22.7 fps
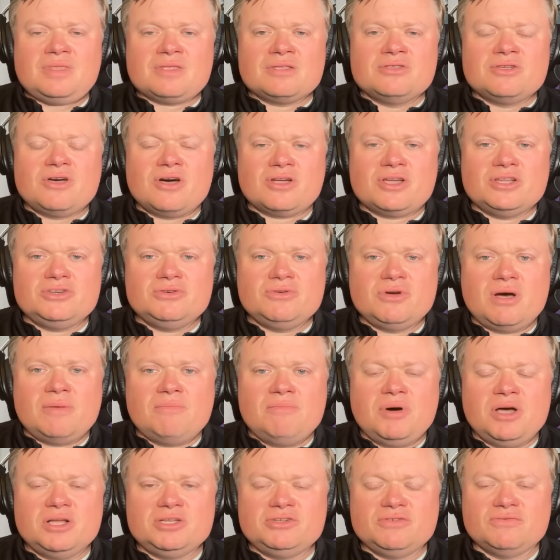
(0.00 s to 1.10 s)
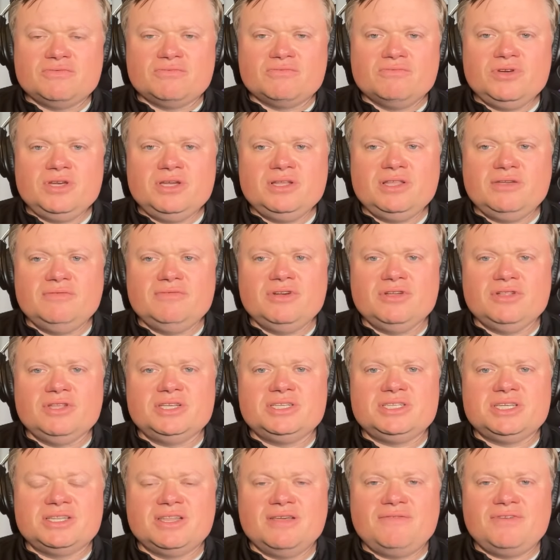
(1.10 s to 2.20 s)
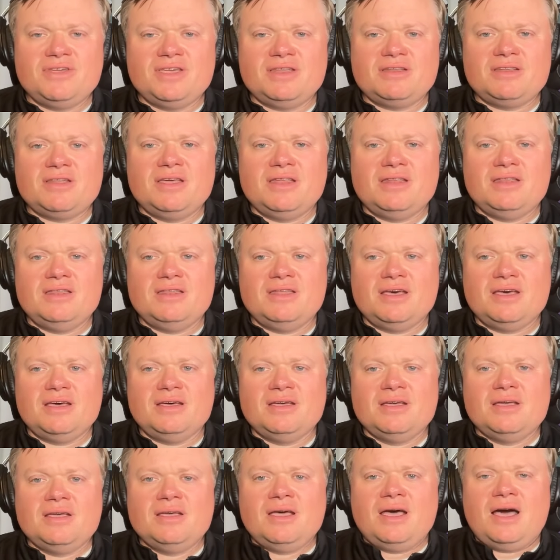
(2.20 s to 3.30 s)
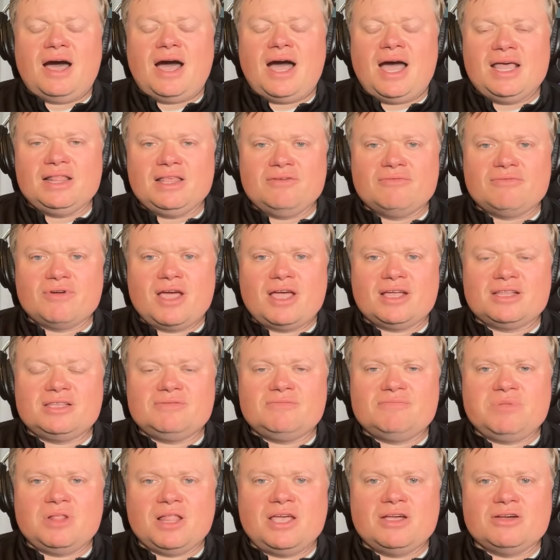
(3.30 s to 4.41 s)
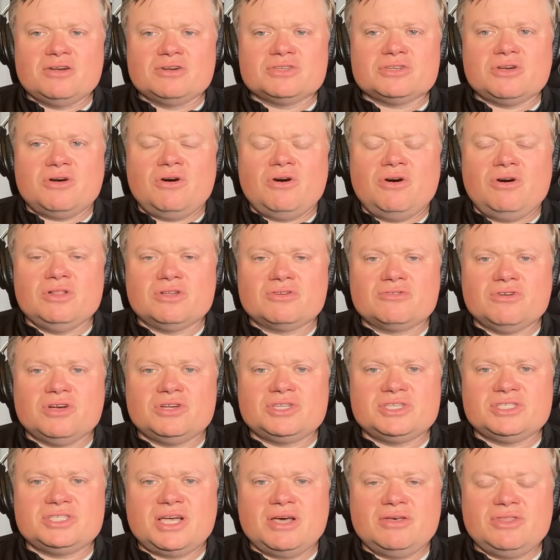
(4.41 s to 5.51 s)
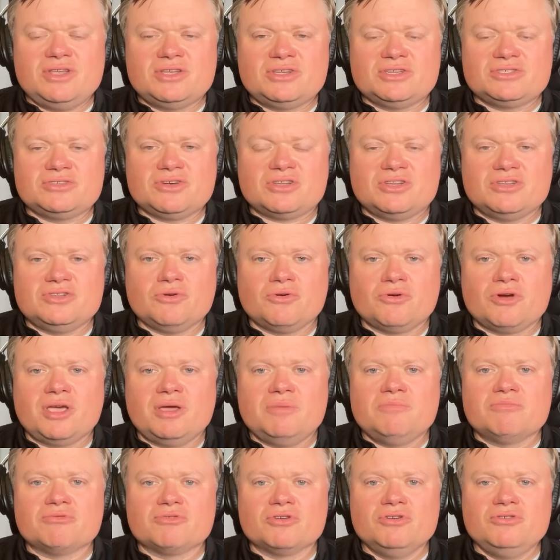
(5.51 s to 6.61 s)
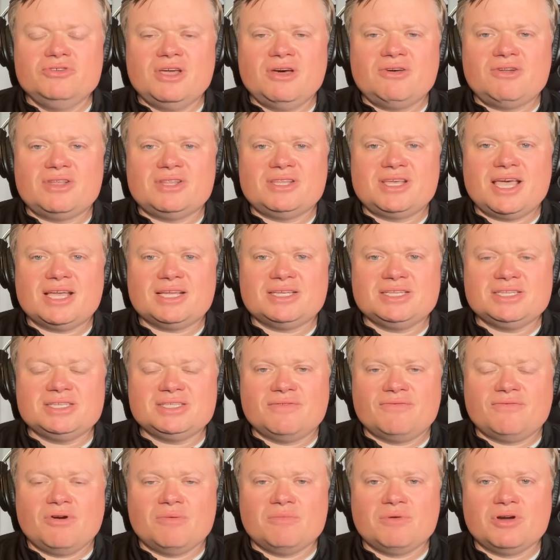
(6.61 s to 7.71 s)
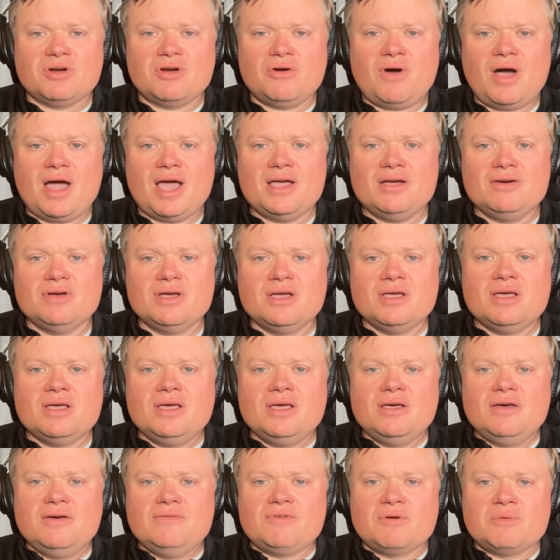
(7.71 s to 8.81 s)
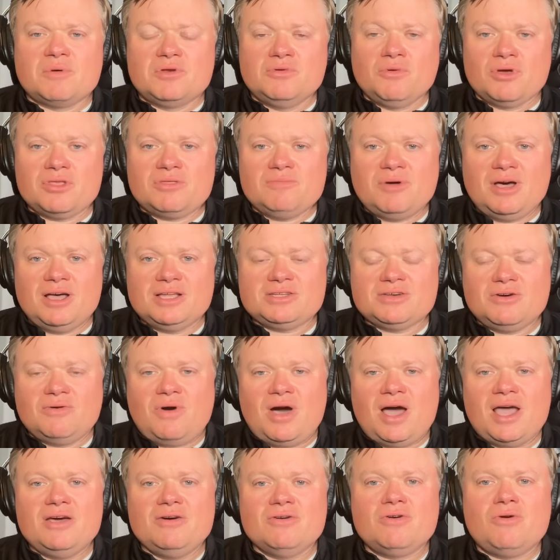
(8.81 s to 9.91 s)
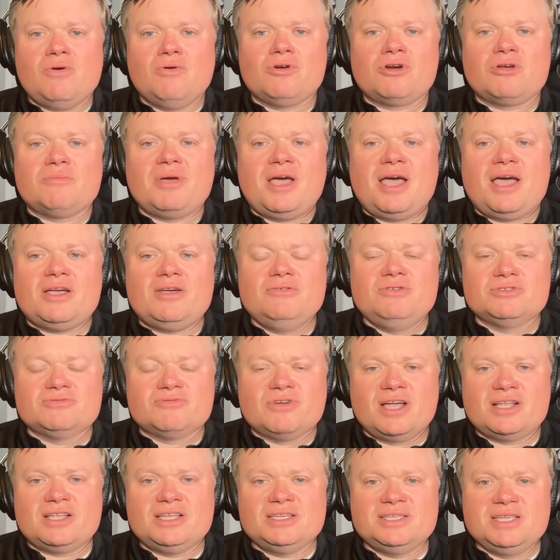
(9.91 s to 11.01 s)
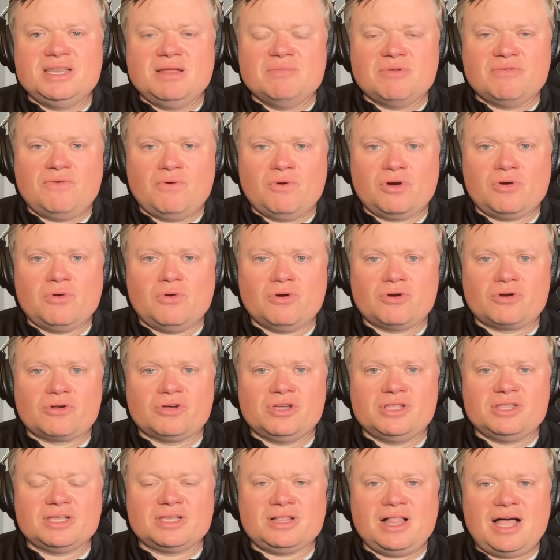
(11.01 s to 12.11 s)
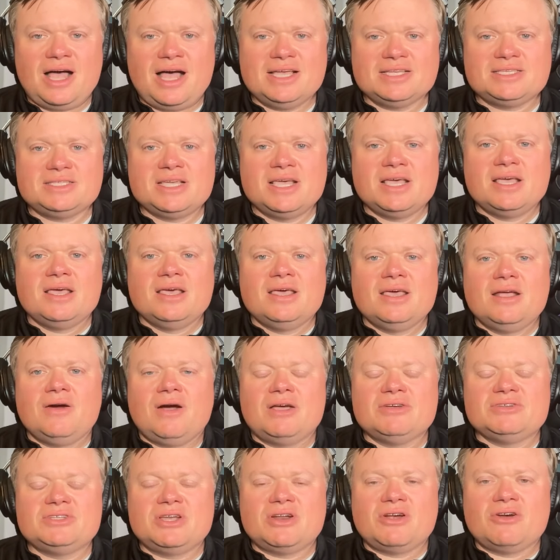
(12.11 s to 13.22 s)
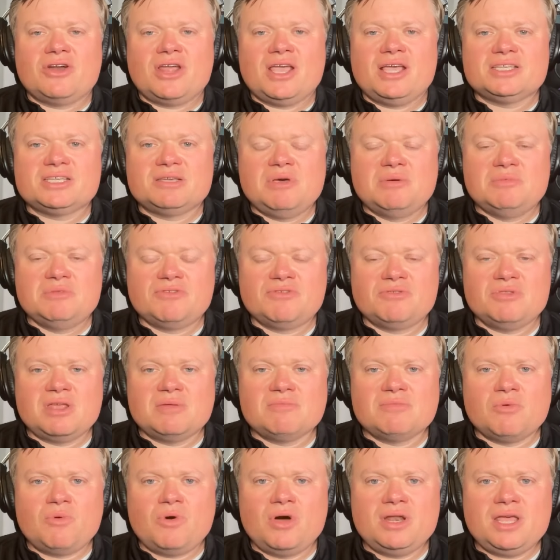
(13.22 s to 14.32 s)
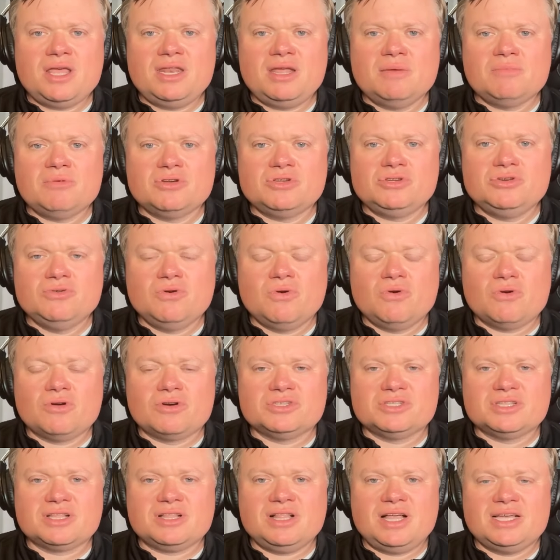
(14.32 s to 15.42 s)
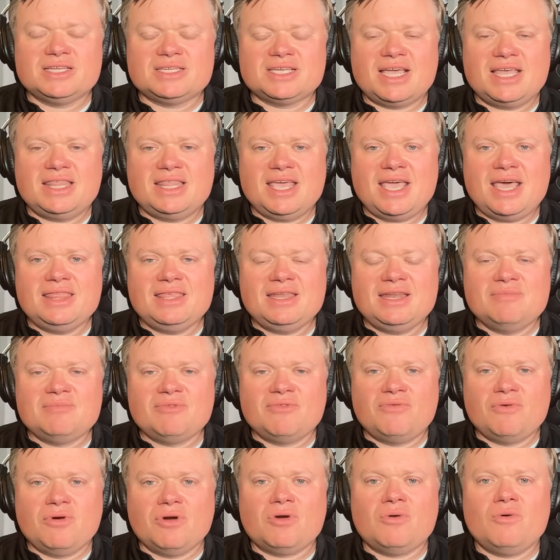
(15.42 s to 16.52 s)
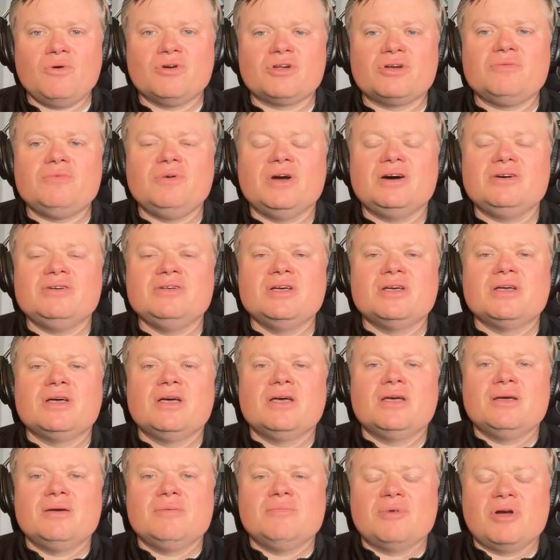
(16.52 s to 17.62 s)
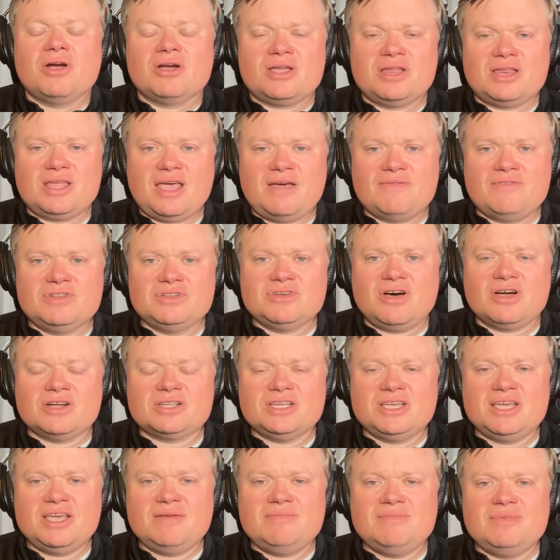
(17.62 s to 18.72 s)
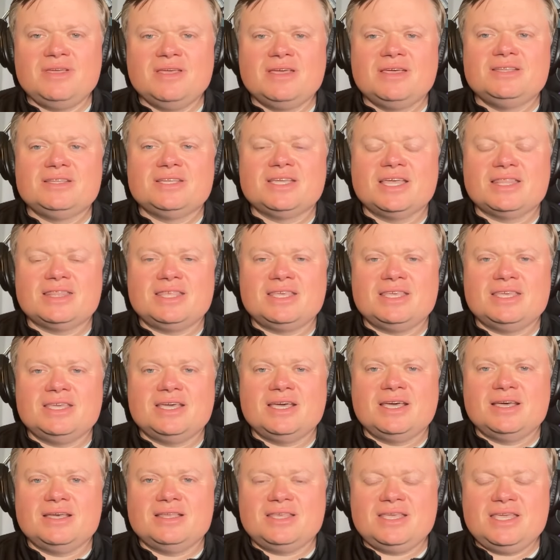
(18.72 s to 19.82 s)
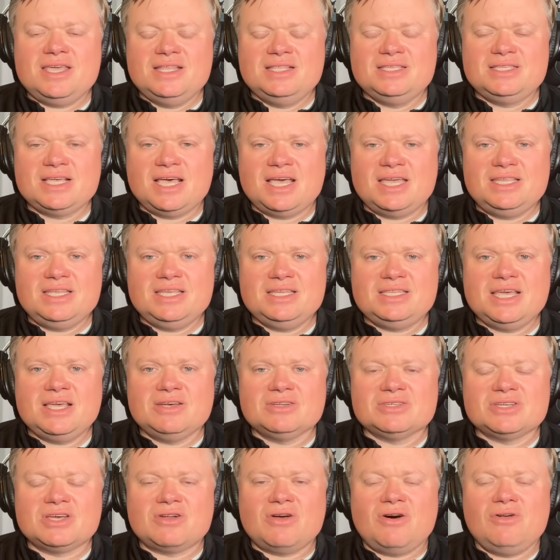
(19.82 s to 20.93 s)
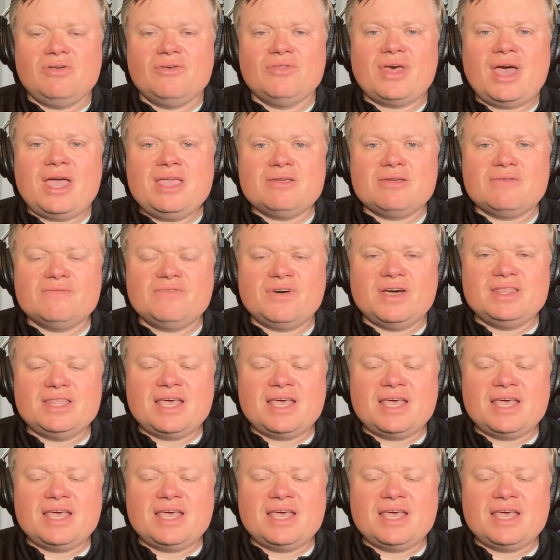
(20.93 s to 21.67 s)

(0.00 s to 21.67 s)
talking to a bunch of really really significant and uh, highly ranked players all across the South. They just talked to Dorian Brew down in Texas, the former Ohio former Northmont Ohio cornerback who is ranked as the number four corner in the class. Ohio State already has commitments for the number one and number two corners in the class. Can they add the number four corner? Well, Mark and Kevin talk to him. Get the uh, the inside details on all that. You can find